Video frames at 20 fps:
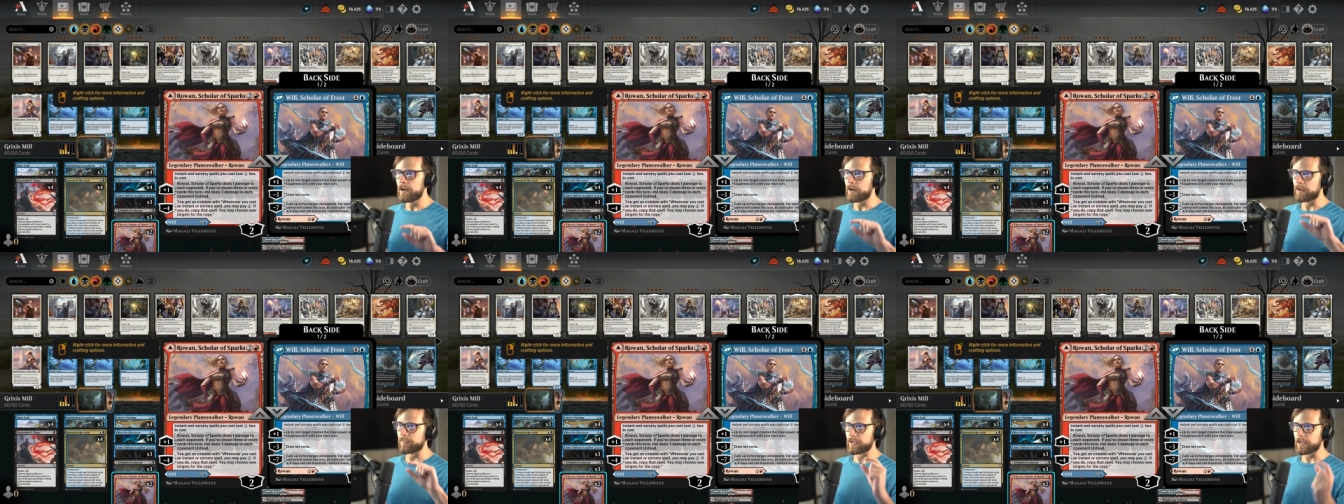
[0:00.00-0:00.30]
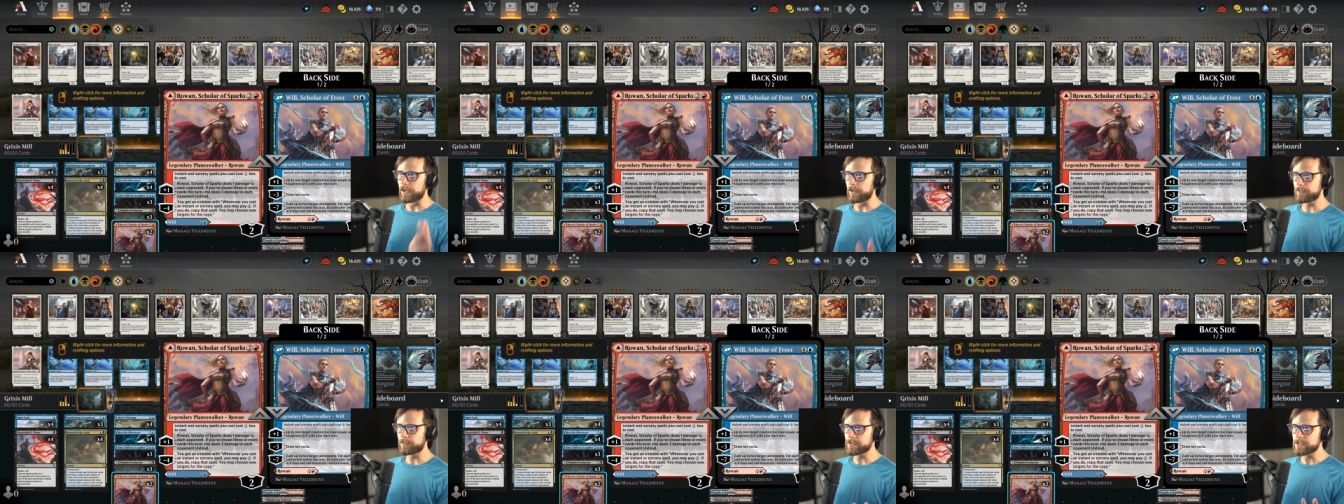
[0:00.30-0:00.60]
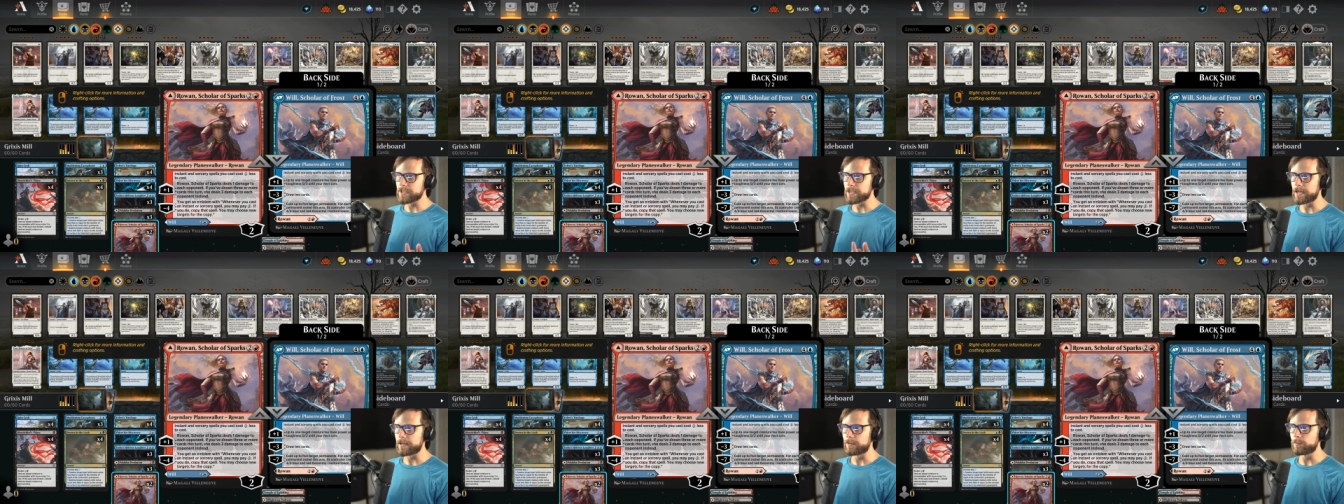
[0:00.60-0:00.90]
On the other
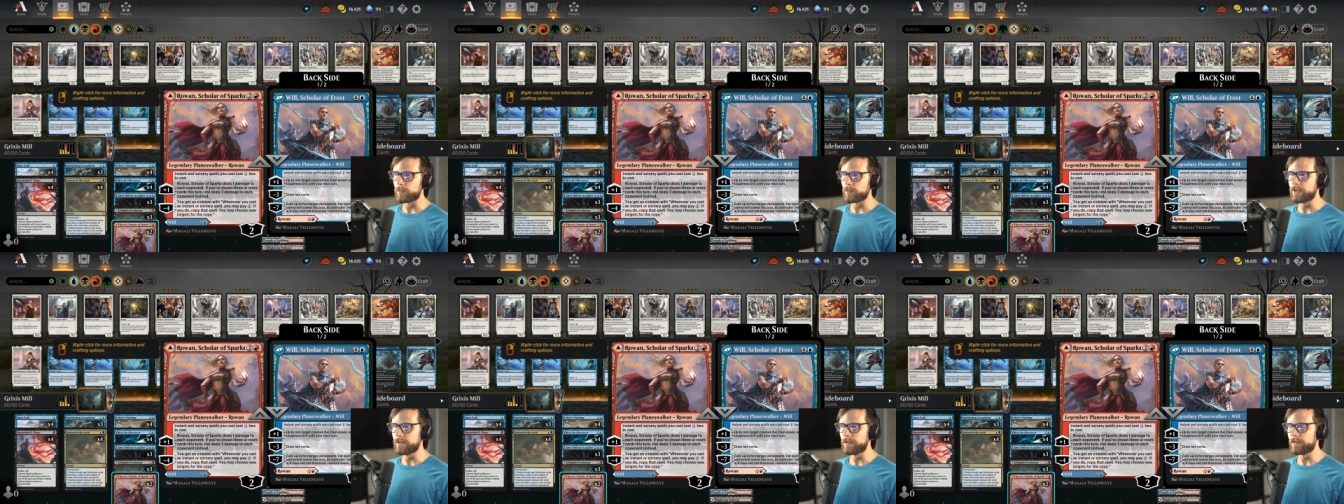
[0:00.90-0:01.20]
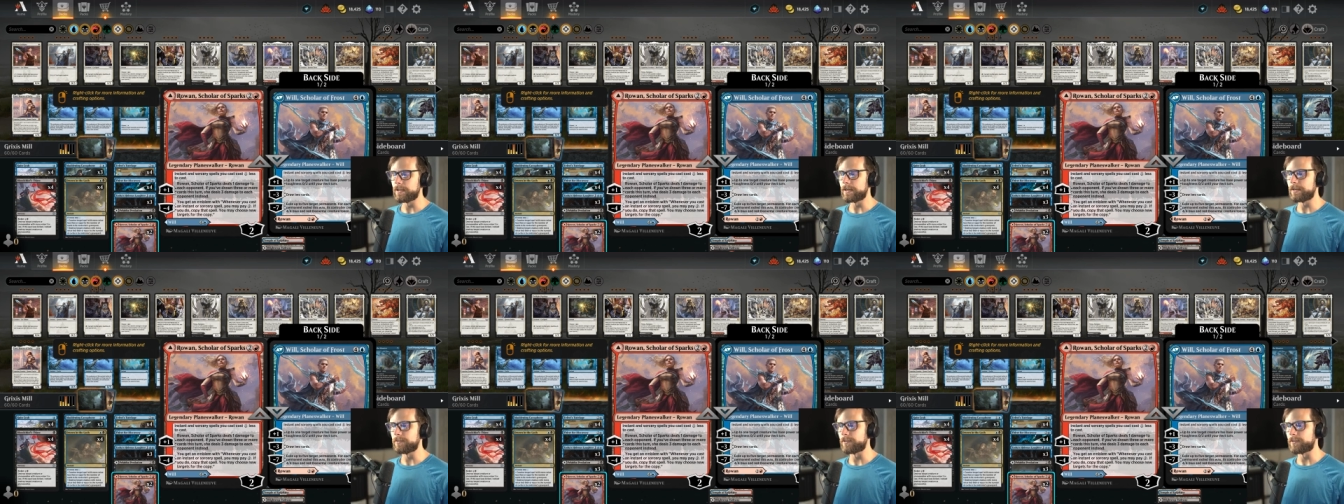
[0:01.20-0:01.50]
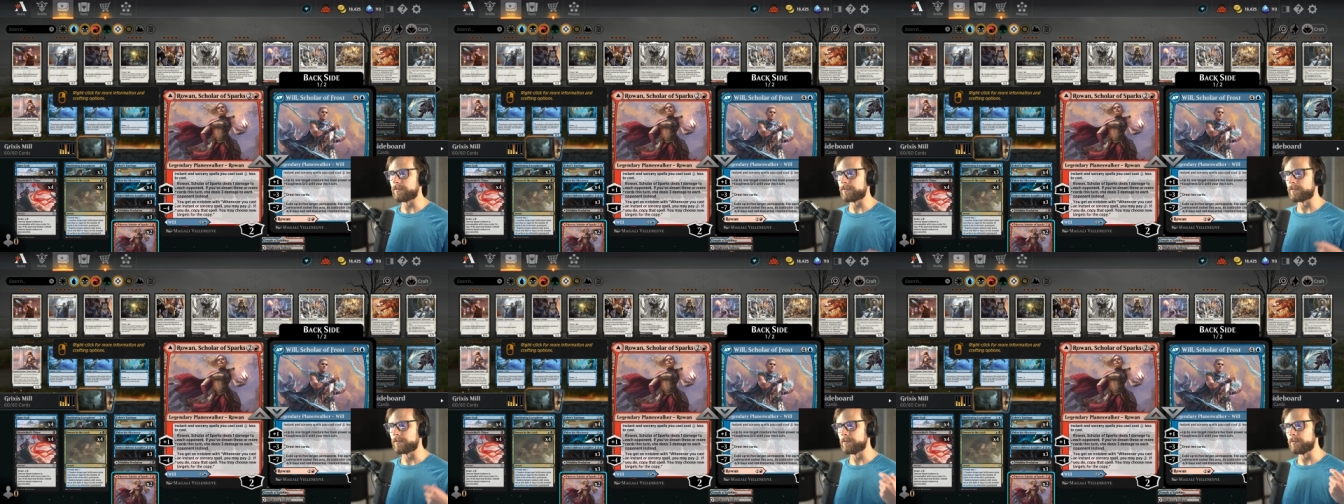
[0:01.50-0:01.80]
side, Will allows
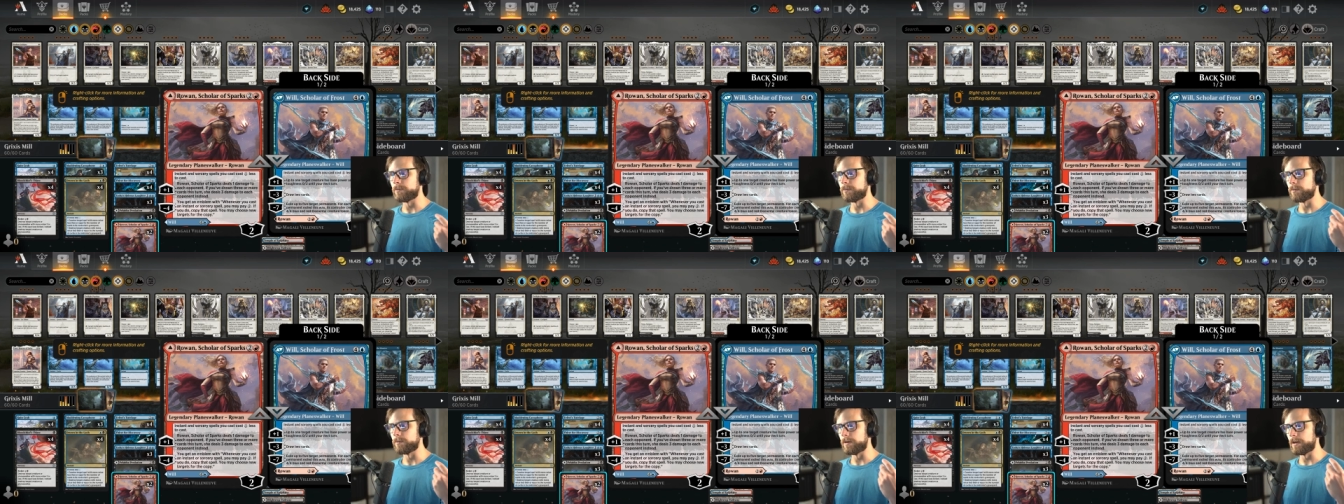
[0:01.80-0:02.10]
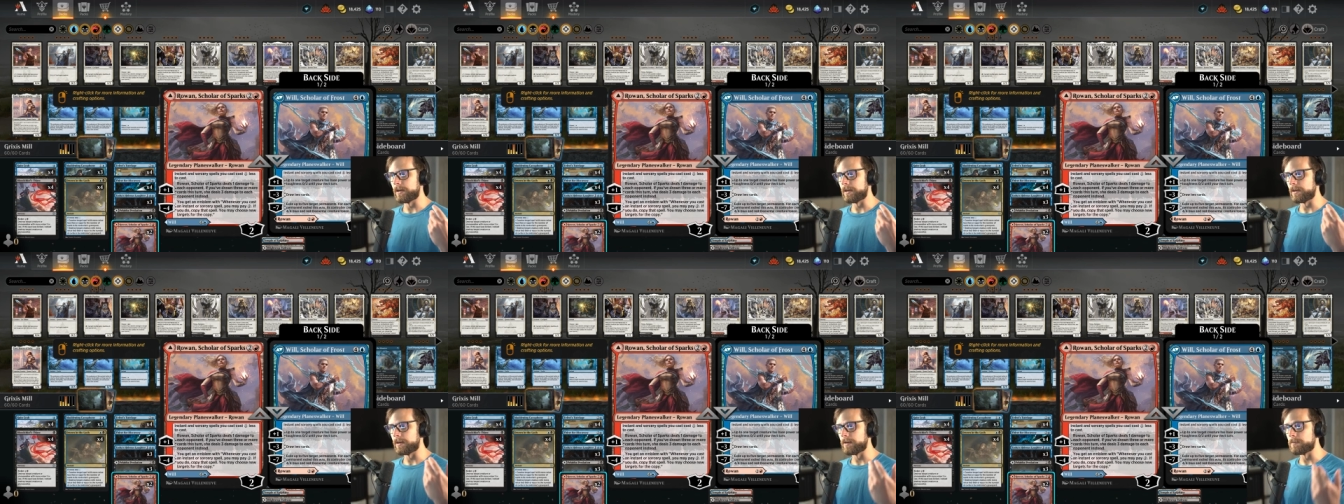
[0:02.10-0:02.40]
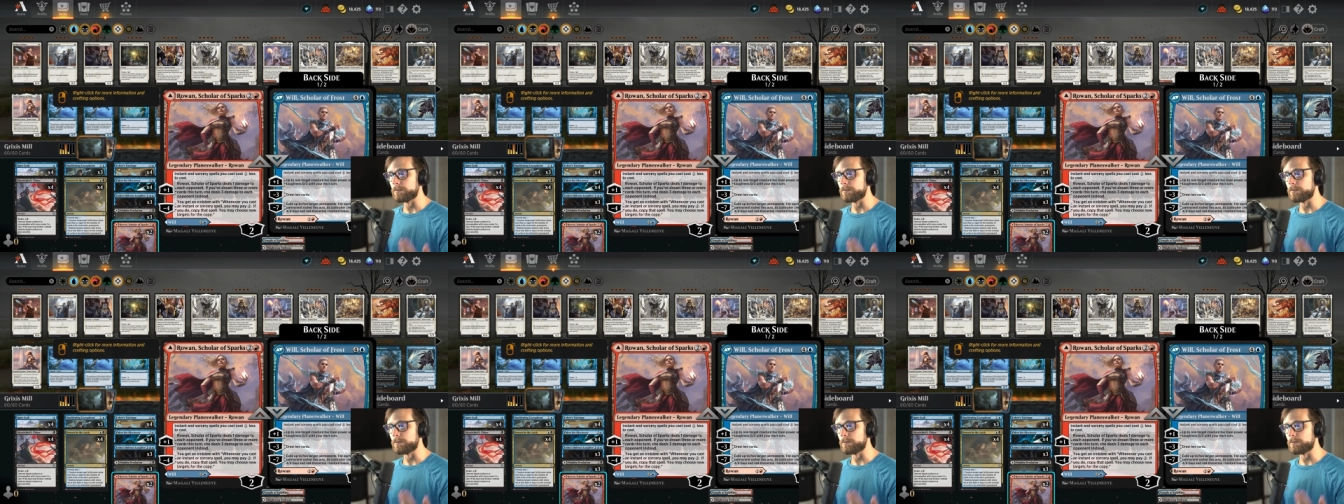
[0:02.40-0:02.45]
us to uh,